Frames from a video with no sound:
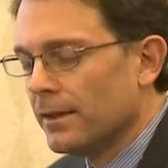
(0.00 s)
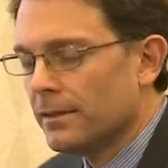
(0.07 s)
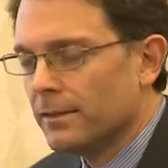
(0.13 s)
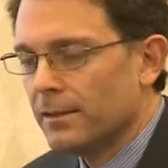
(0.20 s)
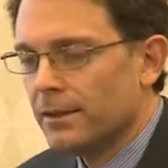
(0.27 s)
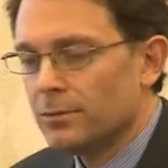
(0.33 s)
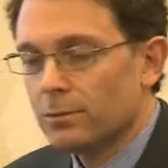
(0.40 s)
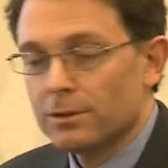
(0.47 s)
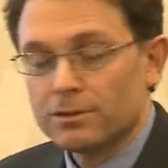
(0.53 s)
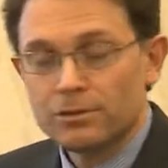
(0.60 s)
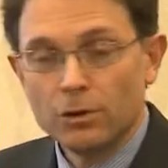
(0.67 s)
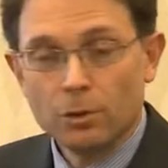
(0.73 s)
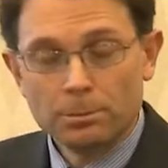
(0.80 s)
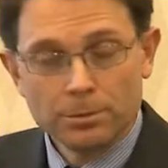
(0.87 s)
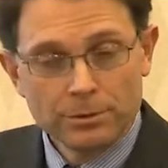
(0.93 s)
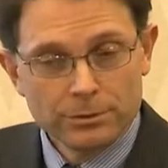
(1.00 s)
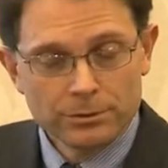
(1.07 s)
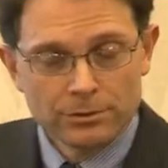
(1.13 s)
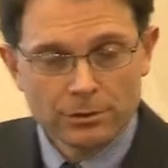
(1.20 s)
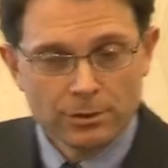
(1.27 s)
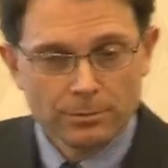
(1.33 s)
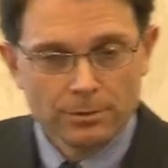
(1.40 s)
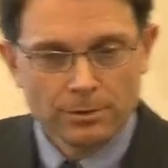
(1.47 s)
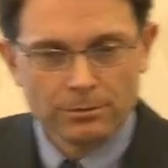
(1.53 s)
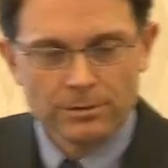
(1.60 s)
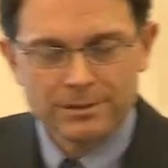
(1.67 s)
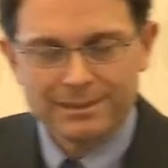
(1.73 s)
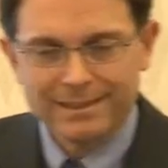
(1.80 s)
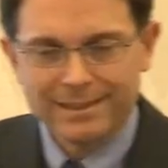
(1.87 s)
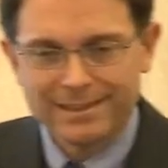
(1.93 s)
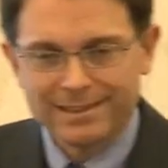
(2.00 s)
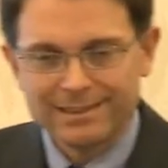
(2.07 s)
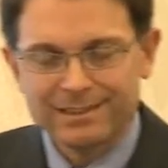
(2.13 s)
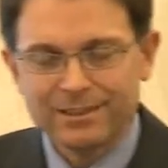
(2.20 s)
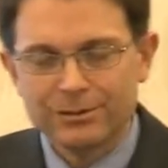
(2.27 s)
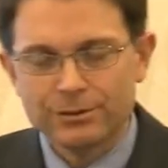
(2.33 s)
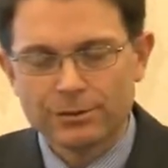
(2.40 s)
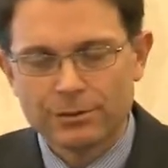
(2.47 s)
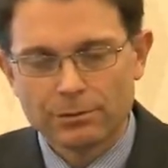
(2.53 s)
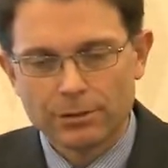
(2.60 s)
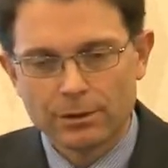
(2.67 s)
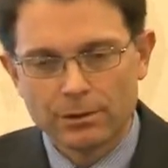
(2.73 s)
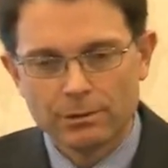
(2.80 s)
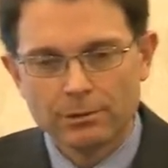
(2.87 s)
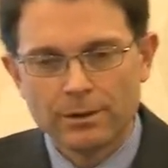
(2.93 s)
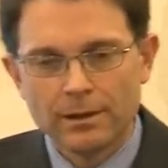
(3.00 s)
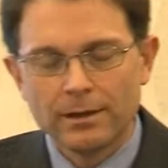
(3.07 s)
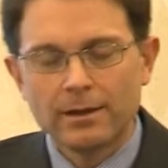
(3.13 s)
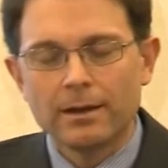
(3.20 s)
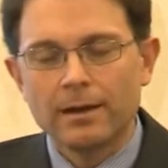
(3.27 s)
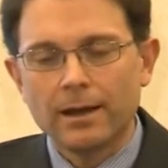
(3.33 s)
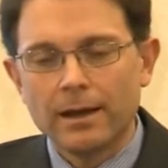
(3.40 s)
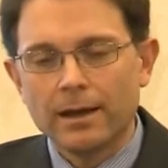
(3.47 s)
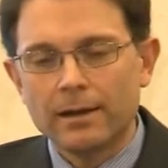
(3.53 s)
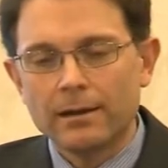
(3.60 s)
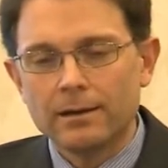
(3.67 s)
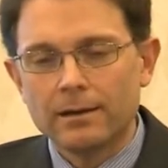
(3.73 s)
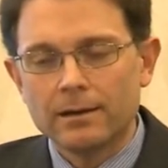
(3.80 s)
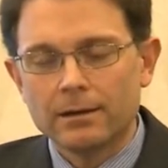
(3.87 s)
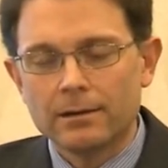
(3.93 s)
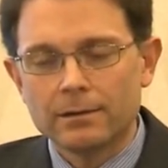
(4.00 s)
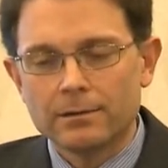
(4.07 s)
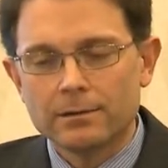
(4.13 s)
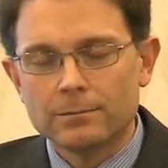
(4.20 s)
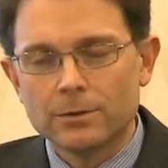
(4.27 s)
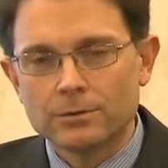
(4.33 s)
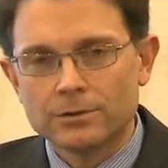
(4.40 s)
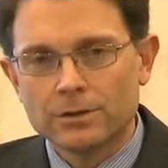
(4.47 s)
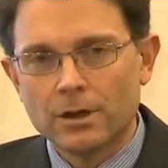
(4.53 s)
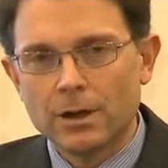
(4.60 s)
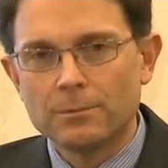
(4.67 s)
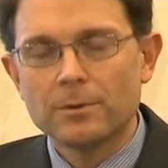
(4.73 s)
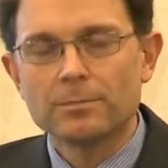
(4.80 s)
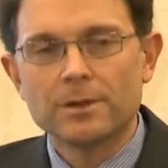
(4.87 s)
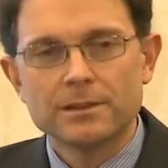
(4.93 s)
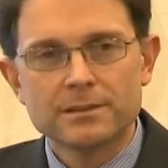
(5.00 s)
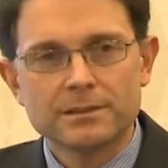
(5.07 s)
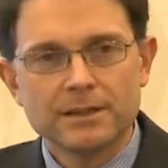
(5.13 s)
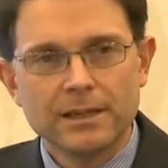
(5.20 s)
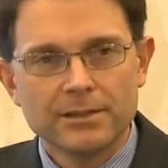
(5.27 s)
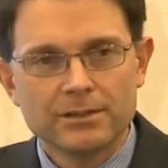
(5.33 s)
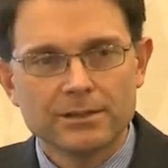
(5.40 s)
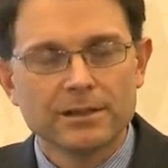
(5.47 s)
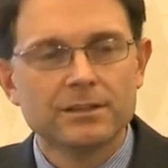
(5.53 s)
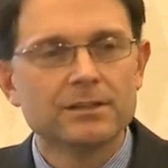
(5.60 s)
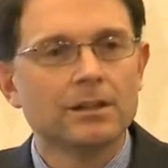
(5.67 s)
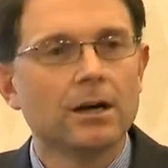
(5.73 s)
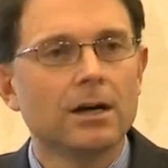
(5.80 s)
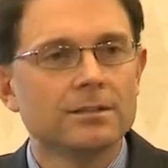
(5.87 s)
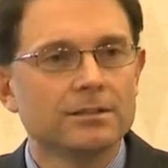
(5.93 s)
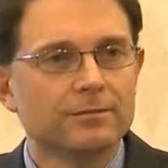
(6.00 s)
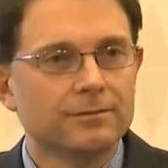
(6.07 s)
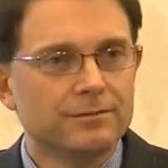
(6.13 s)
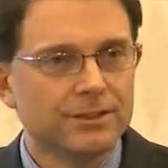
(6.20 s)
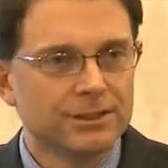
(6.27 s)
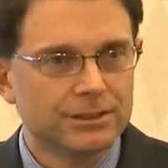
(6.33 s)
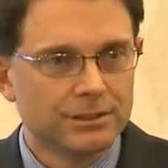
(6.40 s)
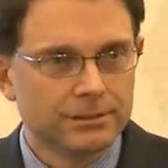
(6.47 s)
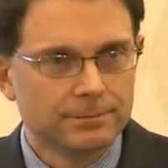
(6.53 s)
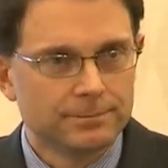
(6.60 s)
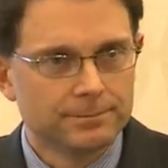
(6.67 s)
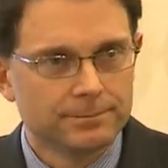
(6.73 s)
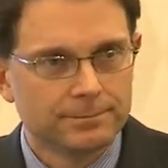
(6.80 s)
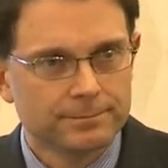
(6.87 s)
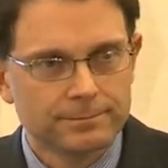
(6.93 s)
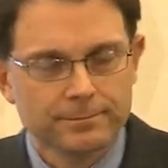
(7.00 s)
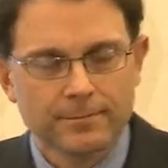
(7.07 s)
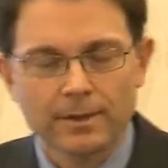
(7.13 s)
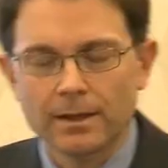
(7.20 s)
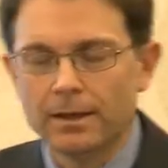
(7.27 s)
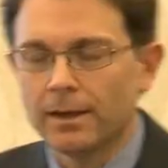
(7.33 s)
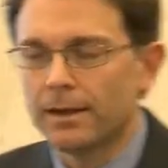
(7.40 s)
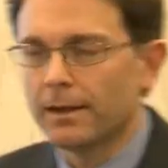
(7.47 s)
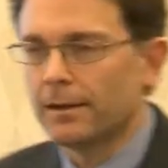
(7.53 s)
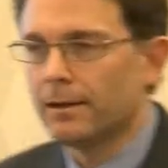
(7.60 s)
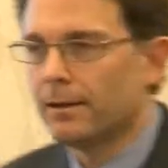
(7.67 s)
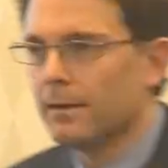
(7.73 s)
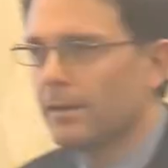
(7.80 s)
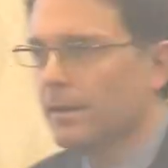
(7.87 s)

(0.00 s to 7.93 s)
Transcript: these ones don't produce hormones, they continue to grow, and the most common presentation is loss of vision. And